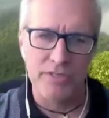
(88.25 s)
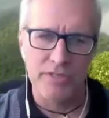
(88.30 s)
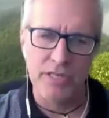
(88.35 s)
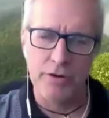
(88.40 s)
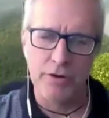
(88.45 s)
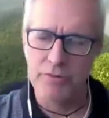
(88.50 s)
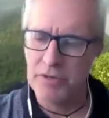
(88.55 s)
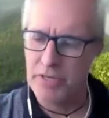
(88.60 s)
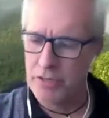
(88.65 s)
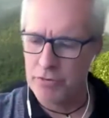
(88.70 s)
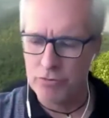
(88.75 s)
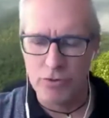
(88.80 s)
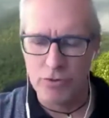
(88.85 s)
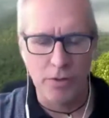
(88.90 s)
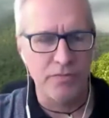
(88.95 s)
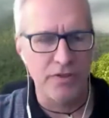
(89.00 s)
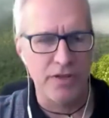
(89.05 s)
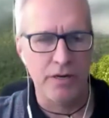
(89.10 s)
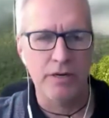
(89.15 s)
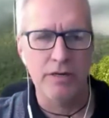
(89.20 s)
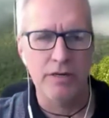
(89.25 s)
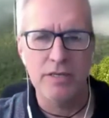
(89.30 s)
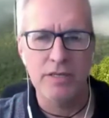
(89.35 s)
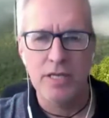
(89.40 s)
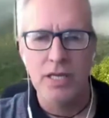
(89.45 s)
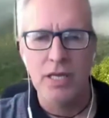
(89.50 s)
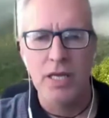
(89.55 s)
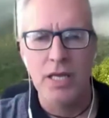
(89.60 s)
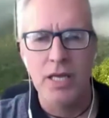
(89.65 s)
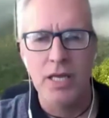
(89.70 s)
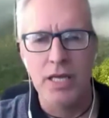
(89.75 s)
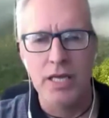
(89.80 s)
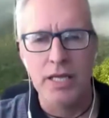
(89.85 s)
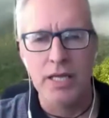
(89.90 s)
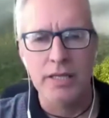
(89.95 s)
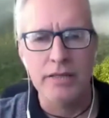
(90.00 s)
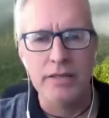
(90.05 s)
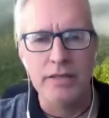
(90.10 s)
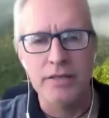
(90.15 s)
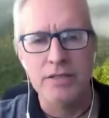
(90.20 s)
I really grew up there.
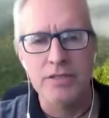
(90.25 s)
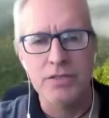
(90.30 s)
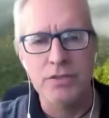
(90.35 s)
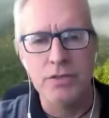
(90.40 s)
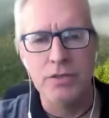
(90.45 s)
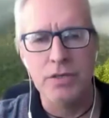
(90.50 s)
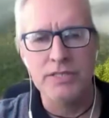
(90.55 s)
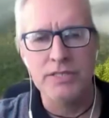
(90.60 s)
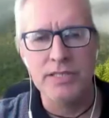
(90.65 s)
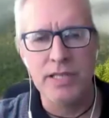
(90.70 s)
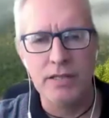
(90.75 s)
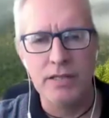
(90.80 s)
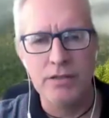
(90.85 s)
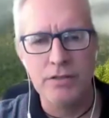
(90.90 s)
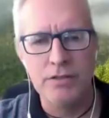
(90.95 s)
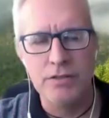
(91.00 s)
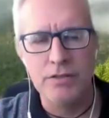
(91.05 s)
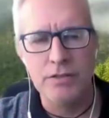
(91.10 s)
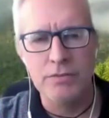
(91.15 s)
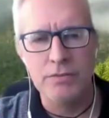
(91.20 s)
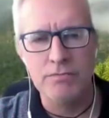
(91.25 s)
And so I started